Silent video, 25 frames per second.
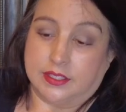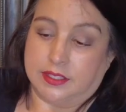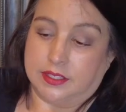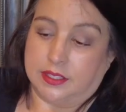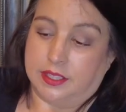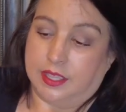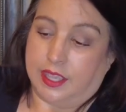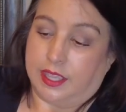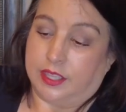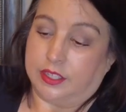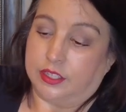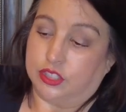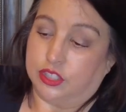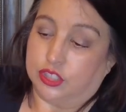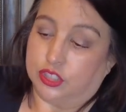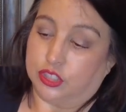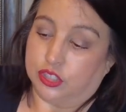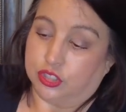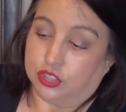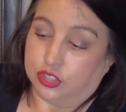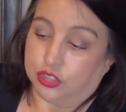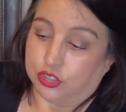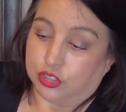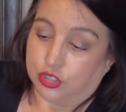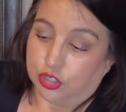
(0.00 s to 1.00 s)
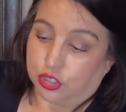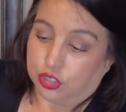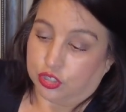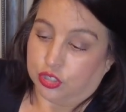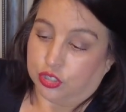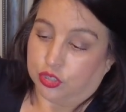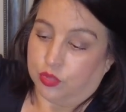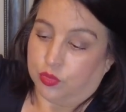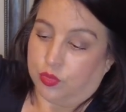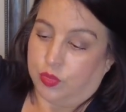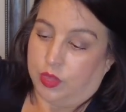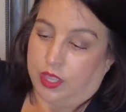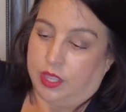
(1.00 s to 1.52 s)

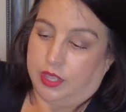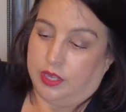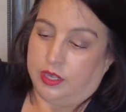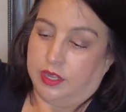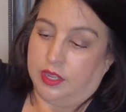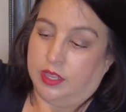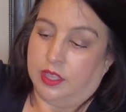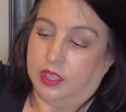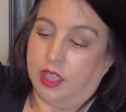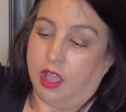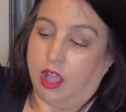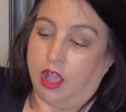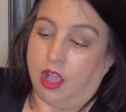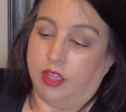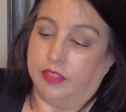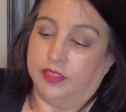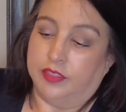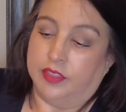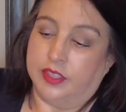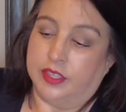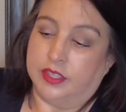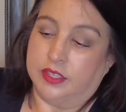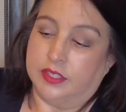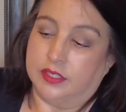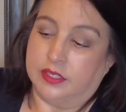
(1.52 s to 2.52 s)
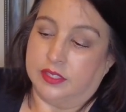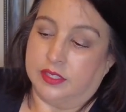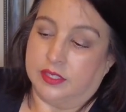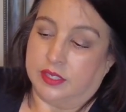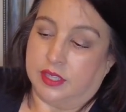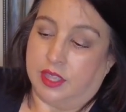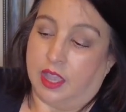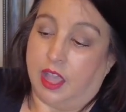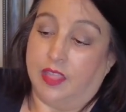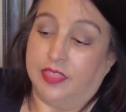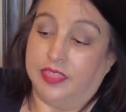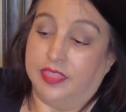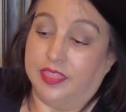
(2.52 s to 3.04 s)
external one on this
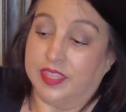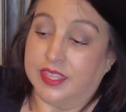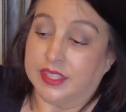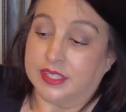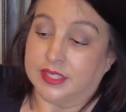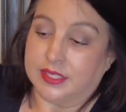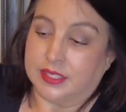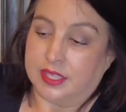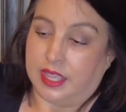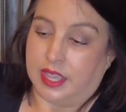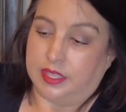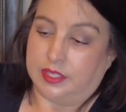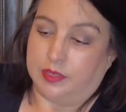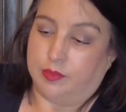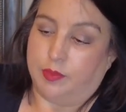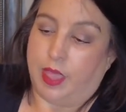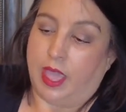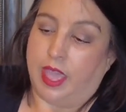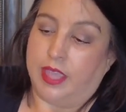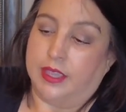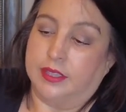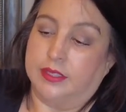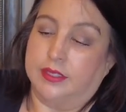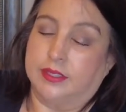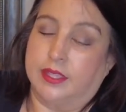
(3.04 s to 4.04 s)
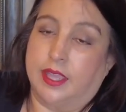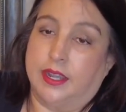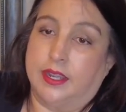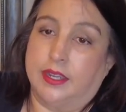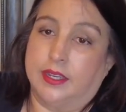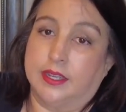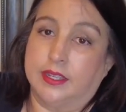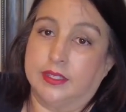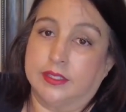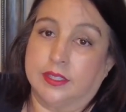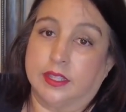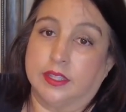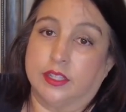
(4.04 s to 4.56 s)
size bag is that it
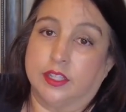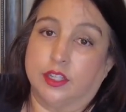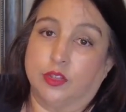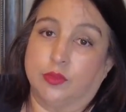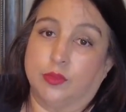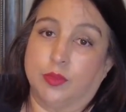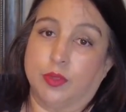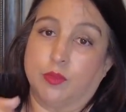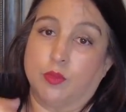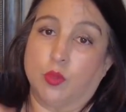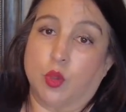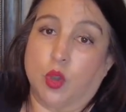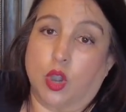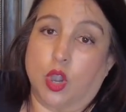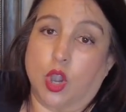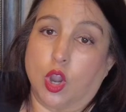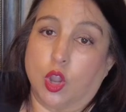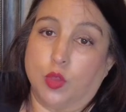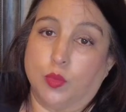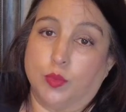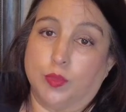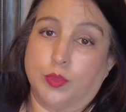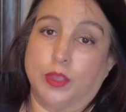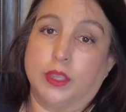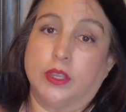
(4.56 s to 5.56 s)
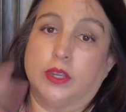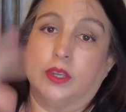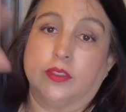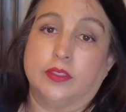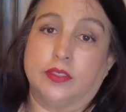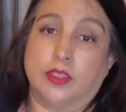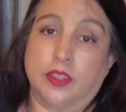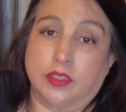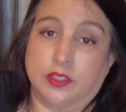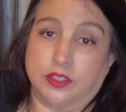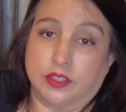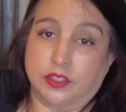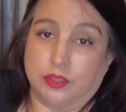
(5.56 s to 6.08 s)
is a little bit more open
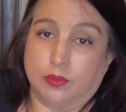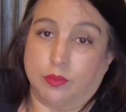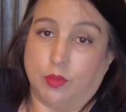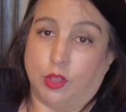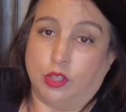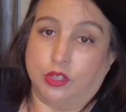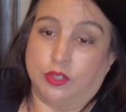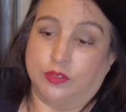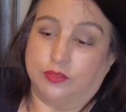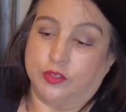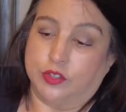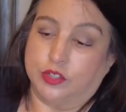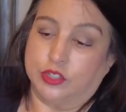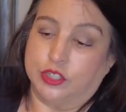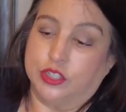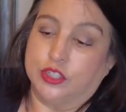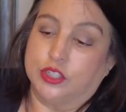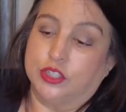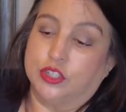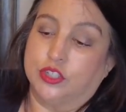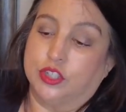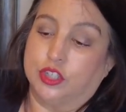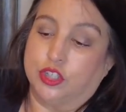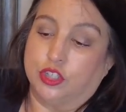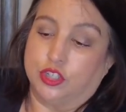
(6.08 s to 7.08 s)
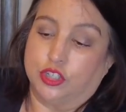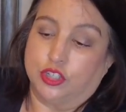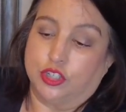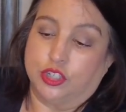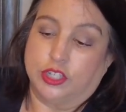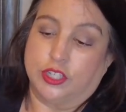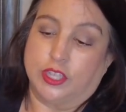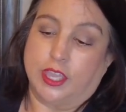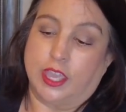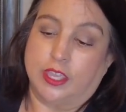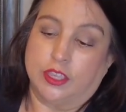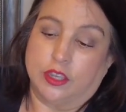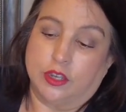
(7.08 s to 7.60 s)
than the smaller version, so you could
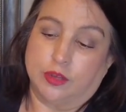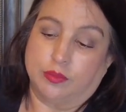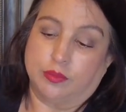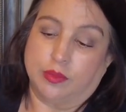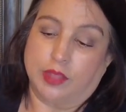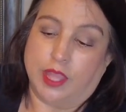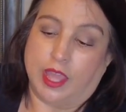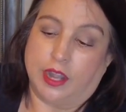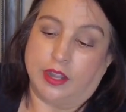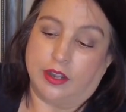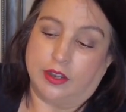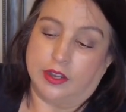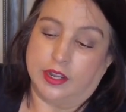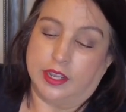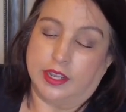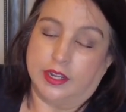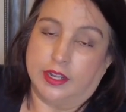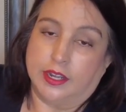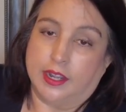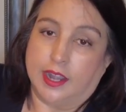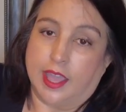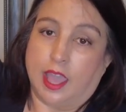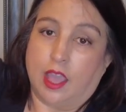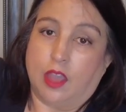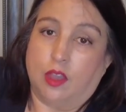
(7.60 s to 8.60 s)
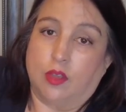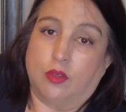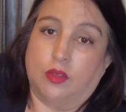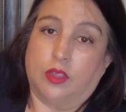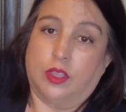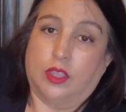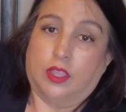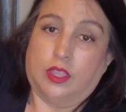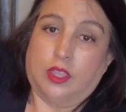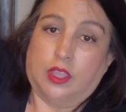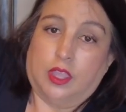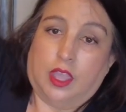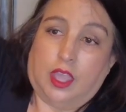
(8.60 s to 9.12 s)
get your bladder in and out.
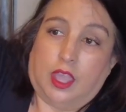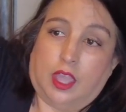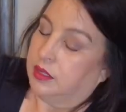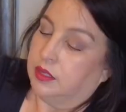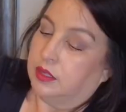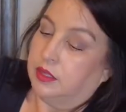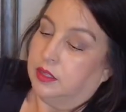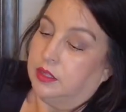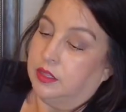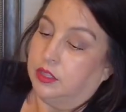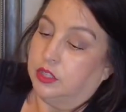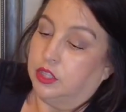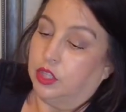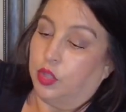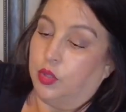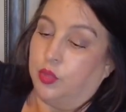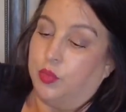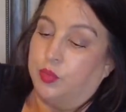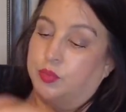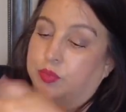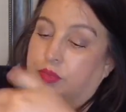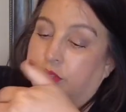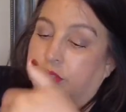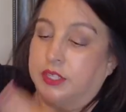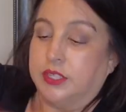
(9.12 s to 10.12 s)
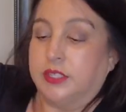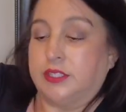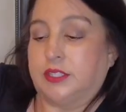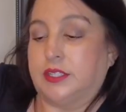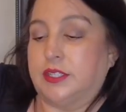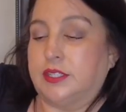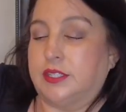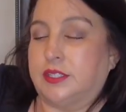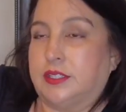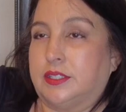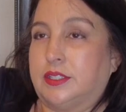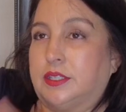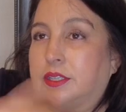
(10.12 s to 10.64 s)
So this
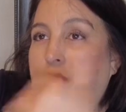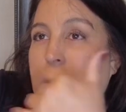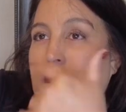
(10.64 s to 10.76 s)
is